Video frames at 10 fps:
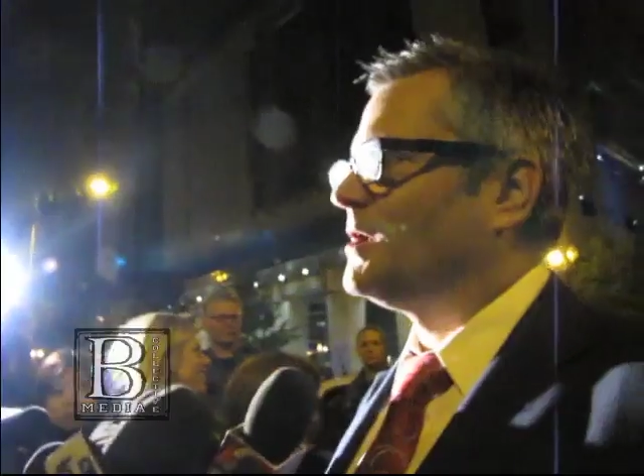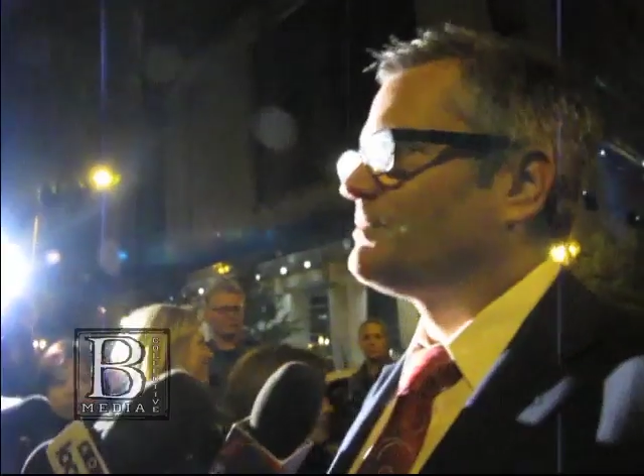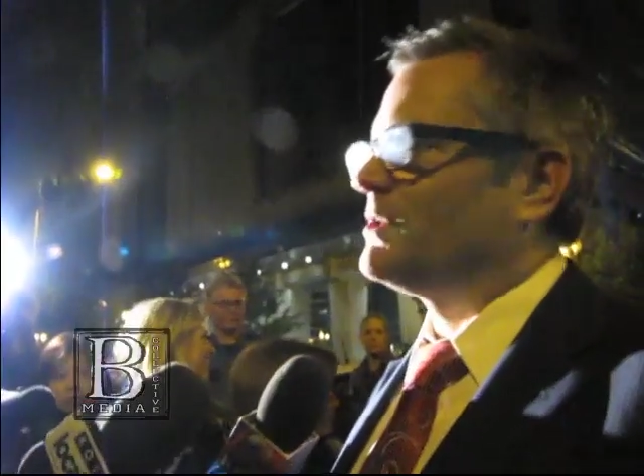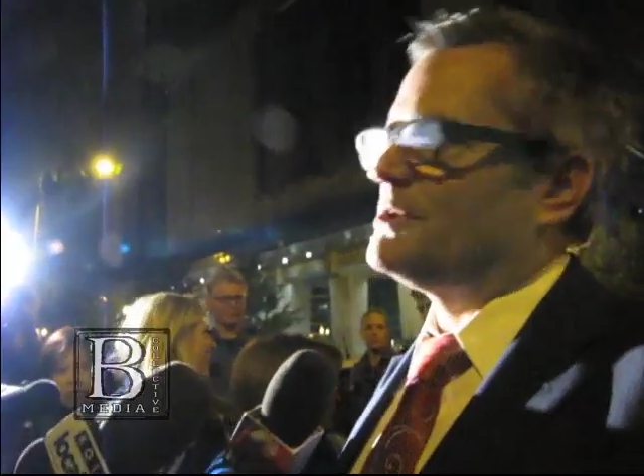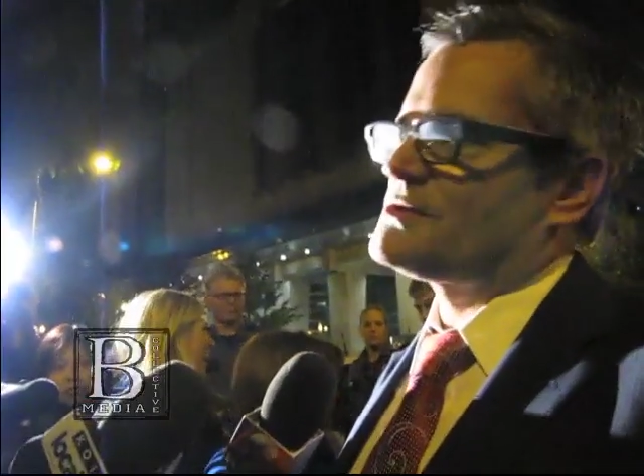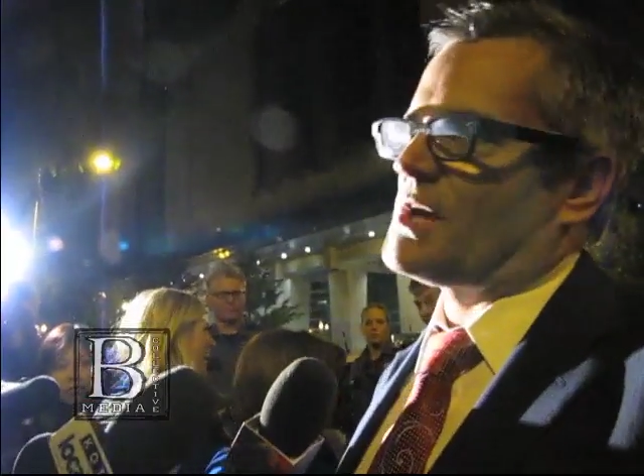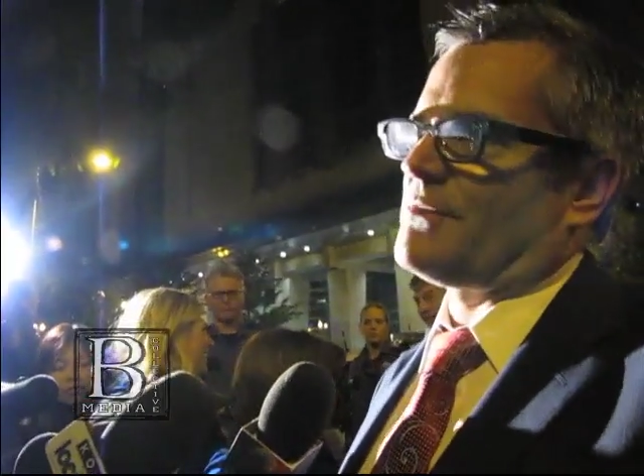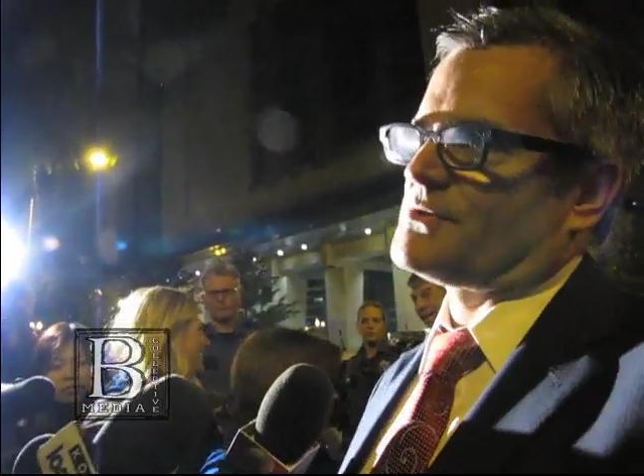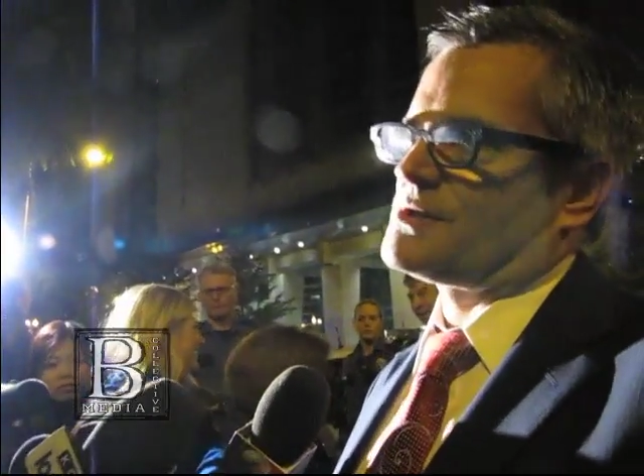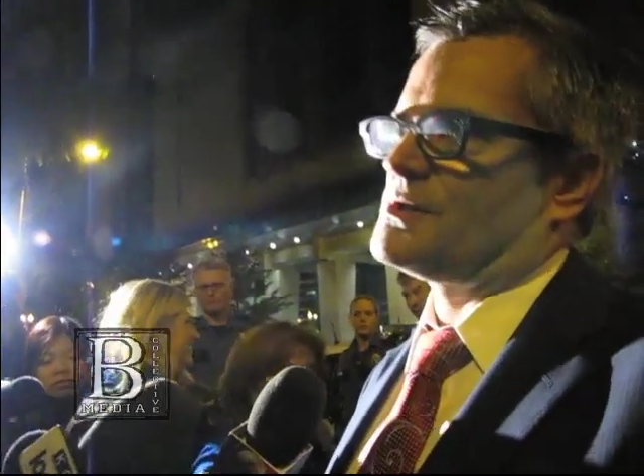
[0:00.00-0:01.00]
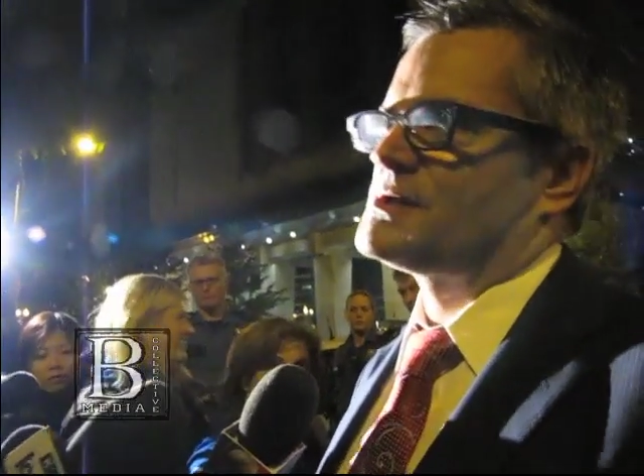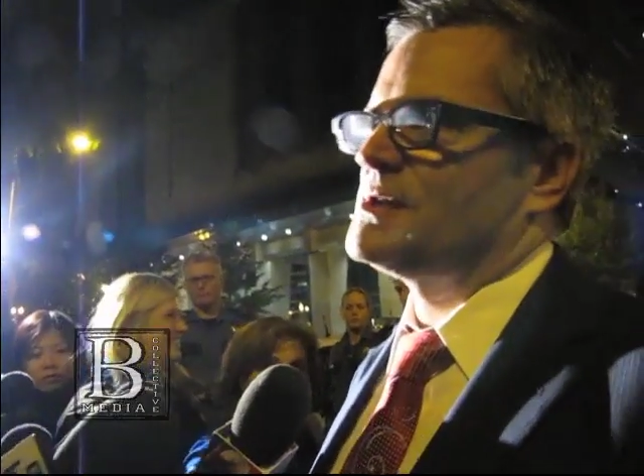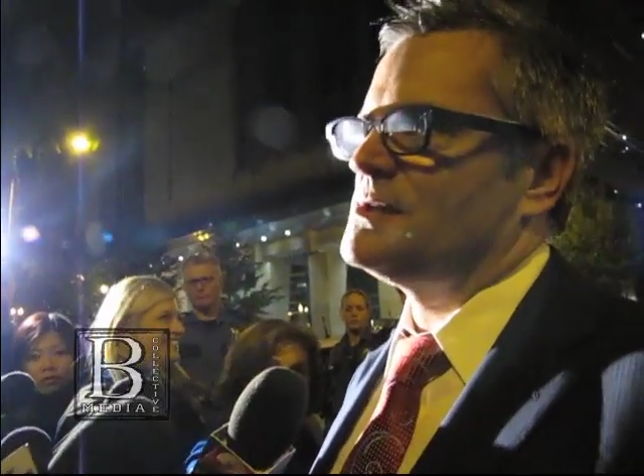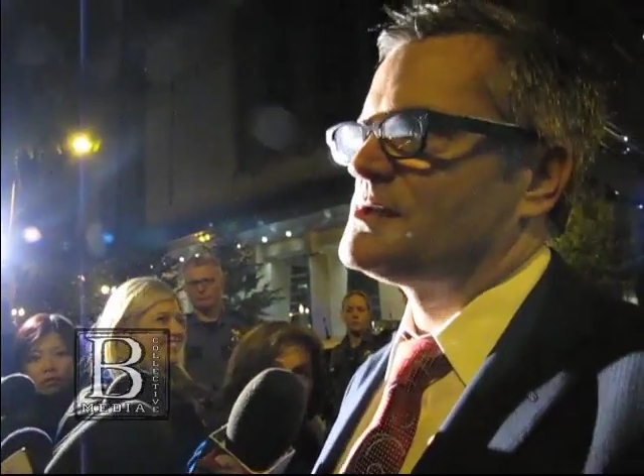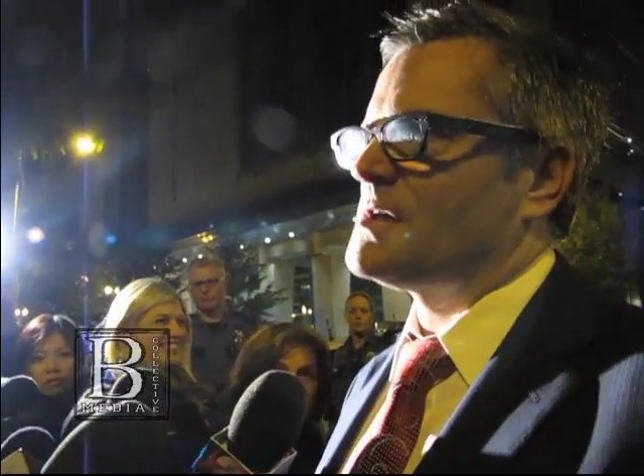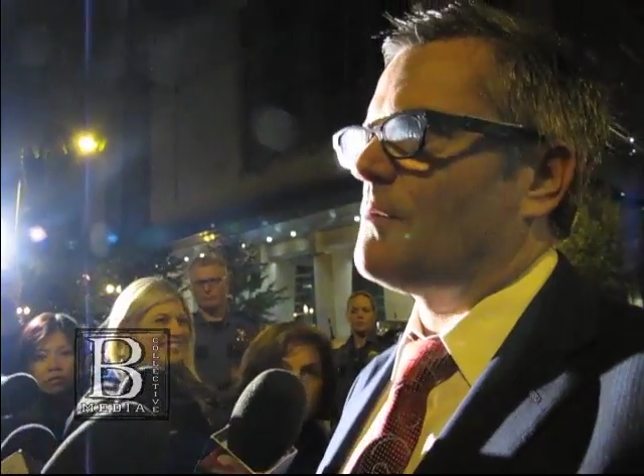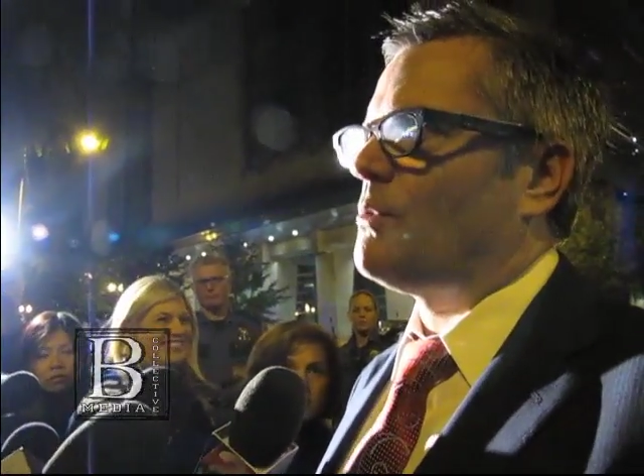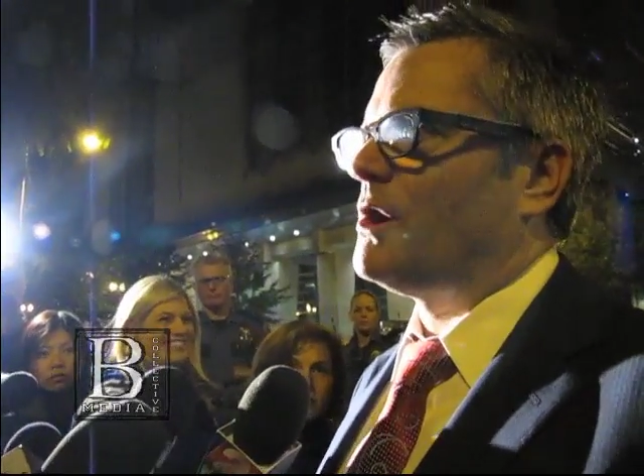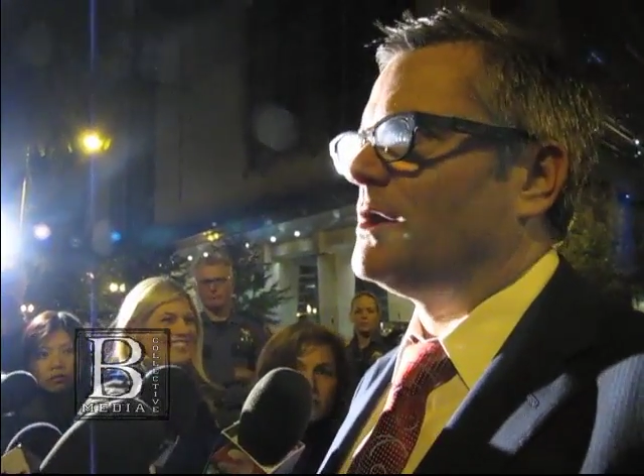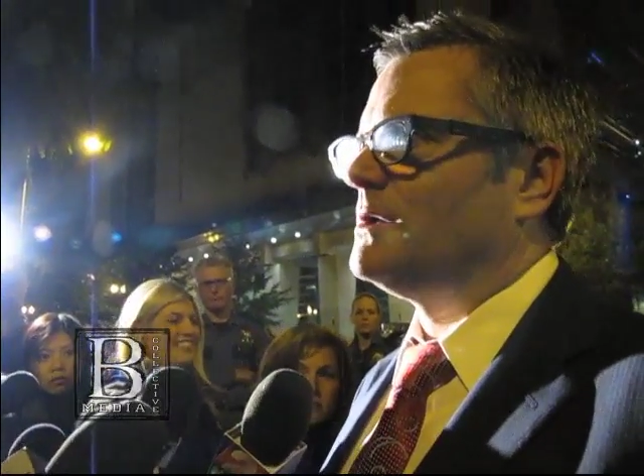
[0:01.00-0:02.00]
a police officer sees
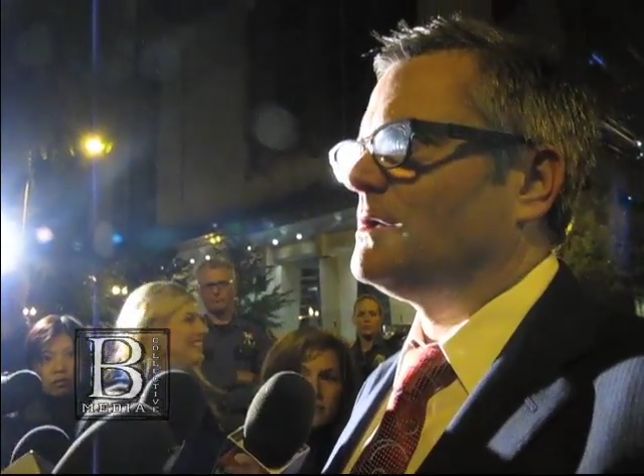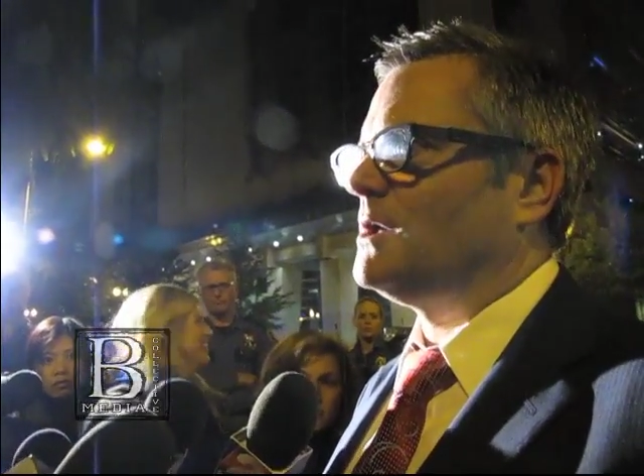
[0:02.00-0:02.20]
someone,